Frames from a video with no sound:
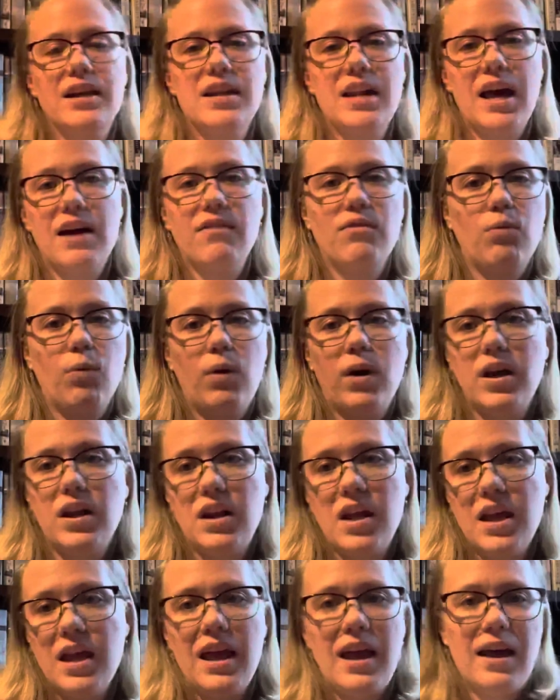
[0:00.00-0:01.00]
have one,
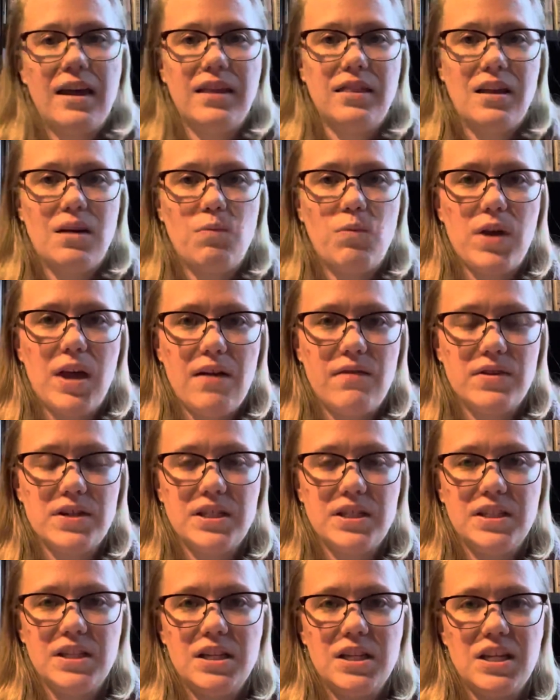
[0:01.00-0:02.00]
and then we have a
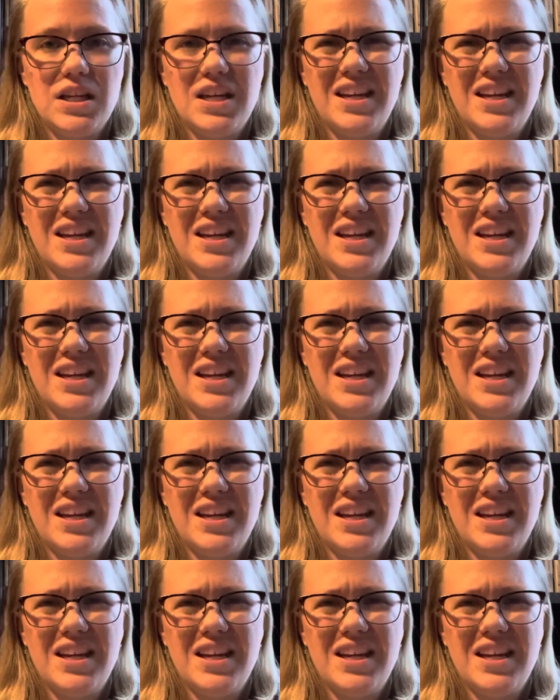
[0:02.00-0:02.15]
CD.